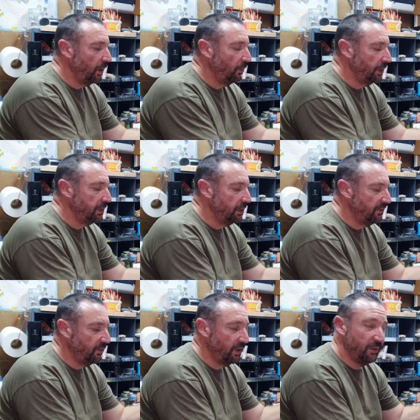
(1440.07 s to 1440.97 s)
what I want to do
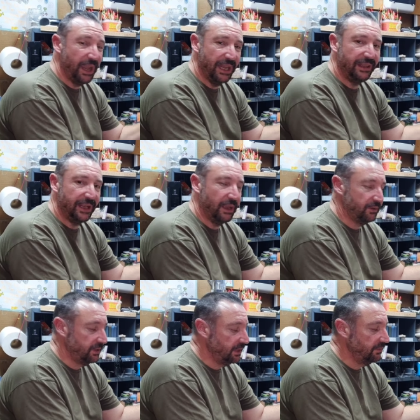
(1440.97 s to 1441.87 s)
before I do anything
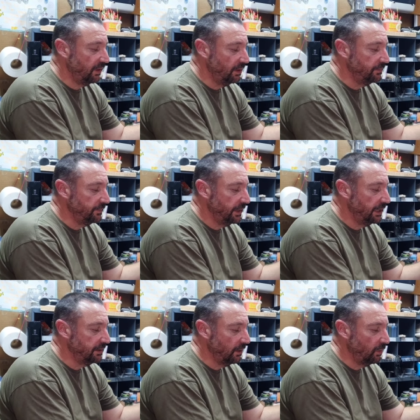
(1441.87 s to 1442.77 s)
else to this float
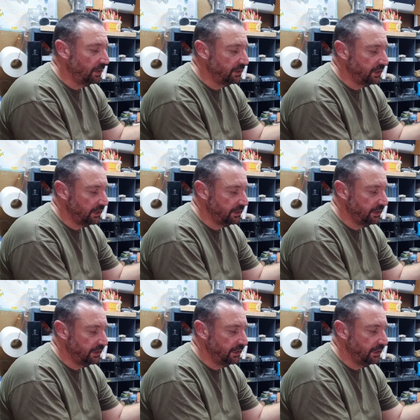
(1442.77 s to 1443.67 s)
is I want to
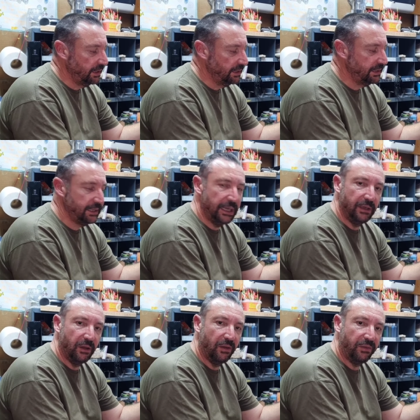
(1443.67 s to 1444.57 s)
just
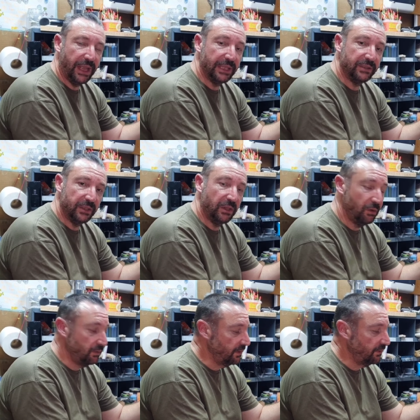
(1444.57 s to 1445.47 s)
seal off and
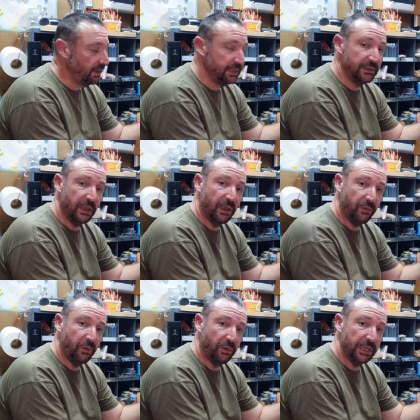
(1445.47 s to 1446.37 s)
secure the threads that I've
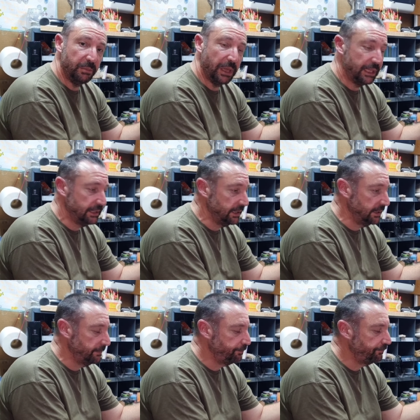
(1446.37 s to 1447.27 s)
already painted.
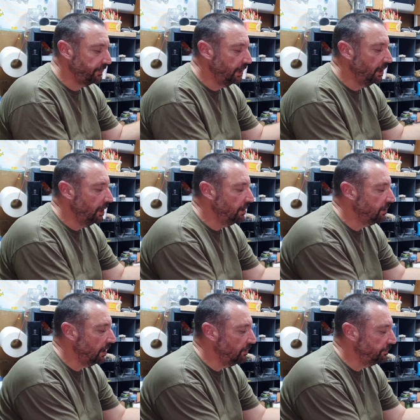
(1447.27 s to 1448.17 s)

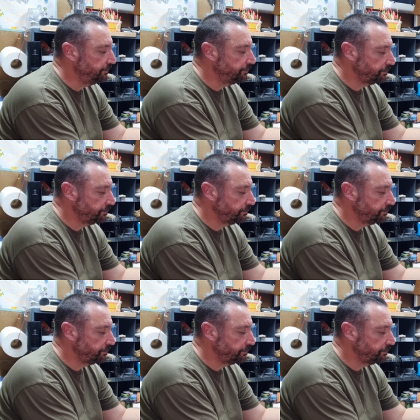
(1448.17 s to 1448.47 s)
So,